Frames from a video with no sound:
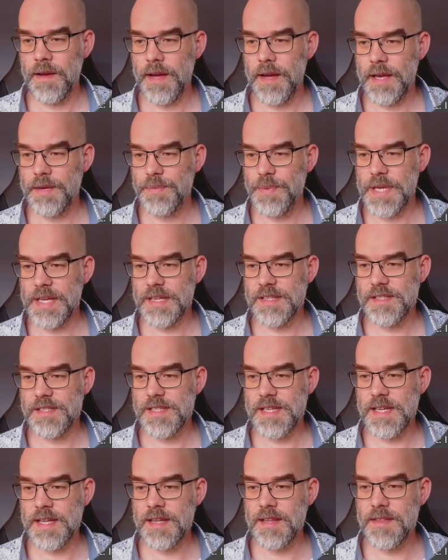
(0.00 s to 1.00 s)
and we can
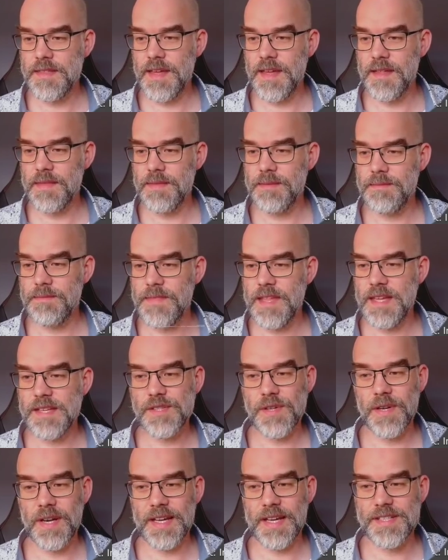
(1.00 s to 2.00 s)
see that these
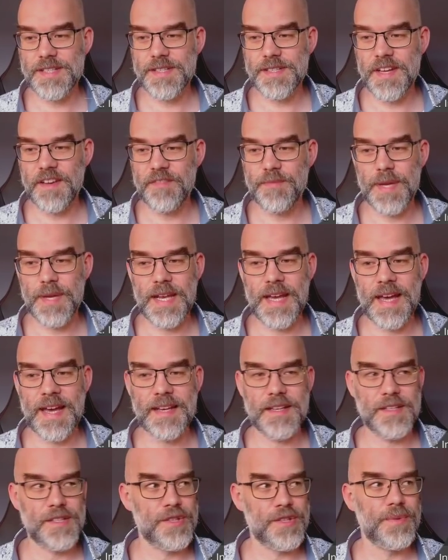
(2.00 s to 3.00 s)
collections have been
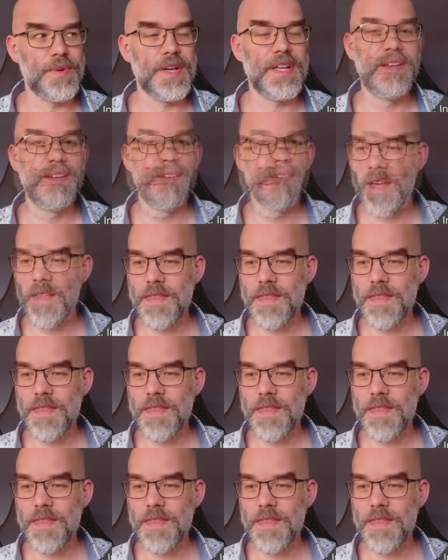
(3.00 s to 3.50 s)
added to it.